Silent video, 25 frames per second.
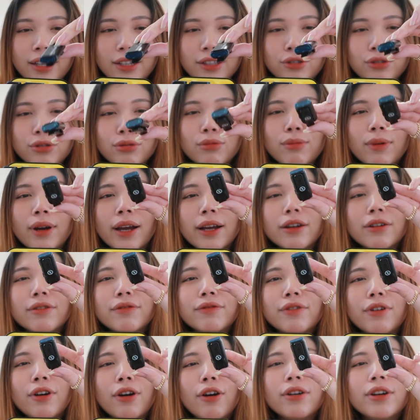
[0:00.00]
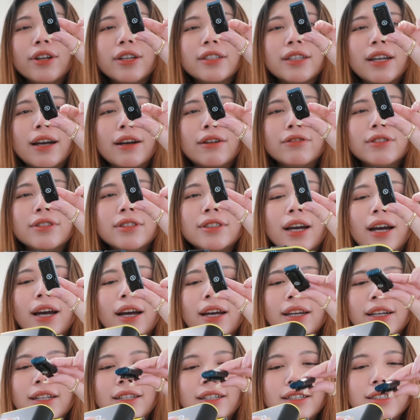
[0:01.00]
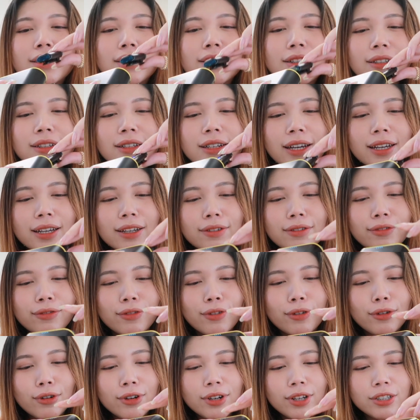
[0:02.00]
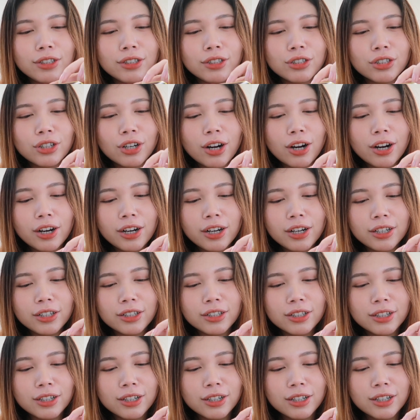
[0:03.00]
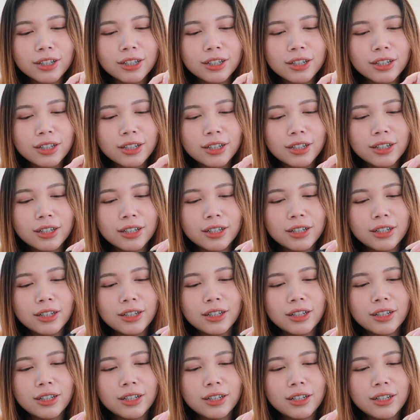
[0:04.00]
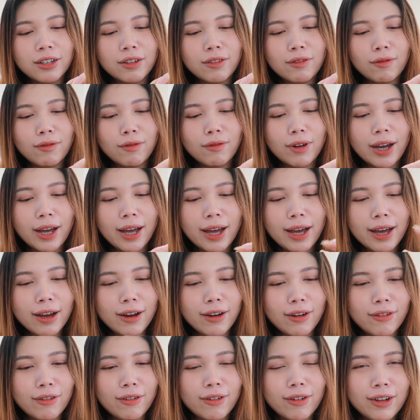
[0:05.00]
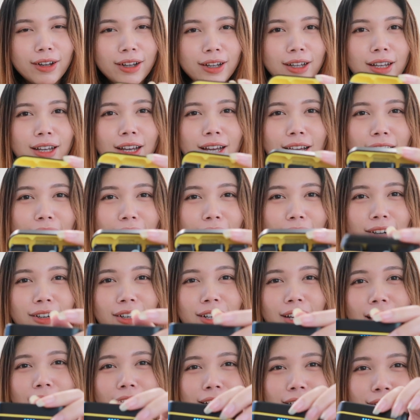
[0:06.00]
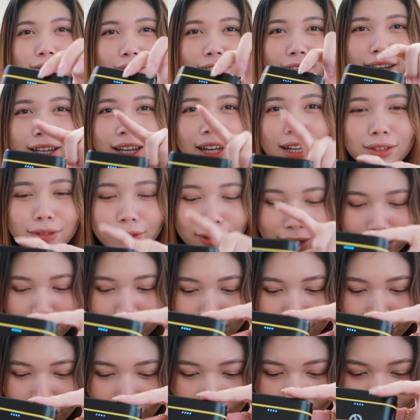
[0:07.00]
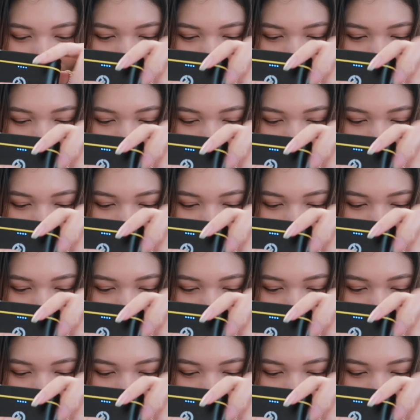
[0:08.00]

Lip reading: two microphone is outside and it looks like it's fully charged. Wow. Okay, so I guess we can start